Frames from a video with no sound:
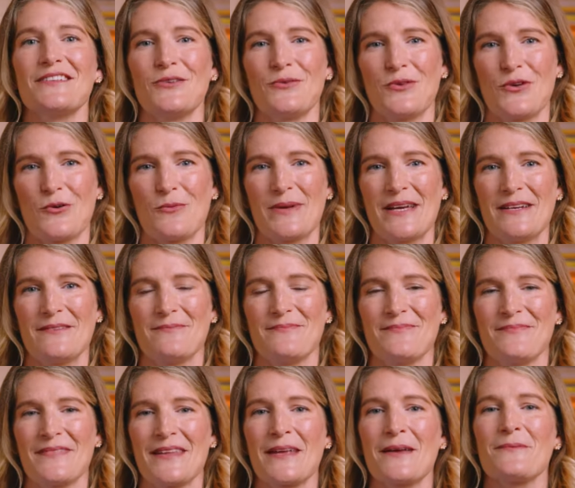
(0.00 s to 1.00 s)
You Know Me,
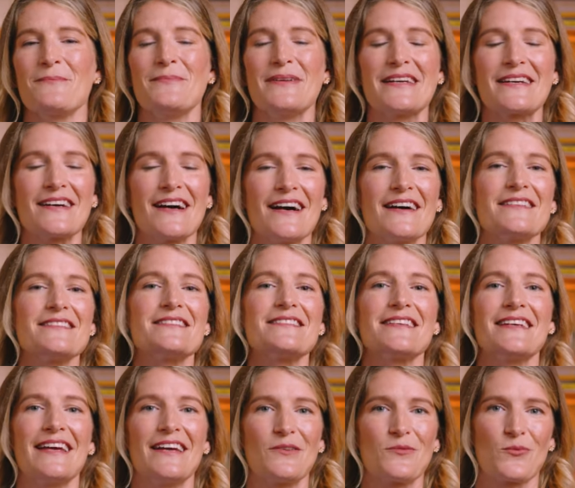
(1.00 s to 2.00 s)

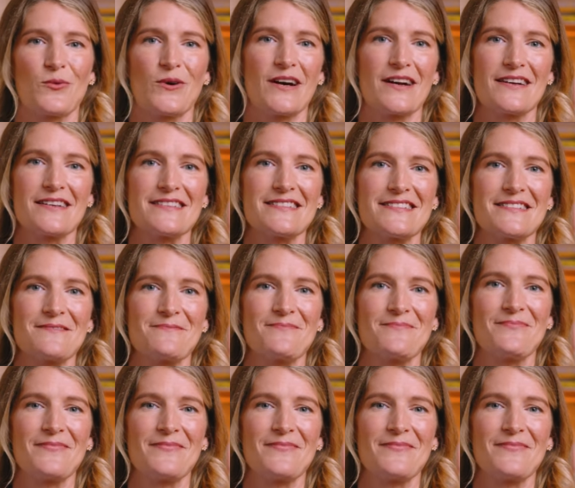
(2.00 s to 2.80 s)
because it works.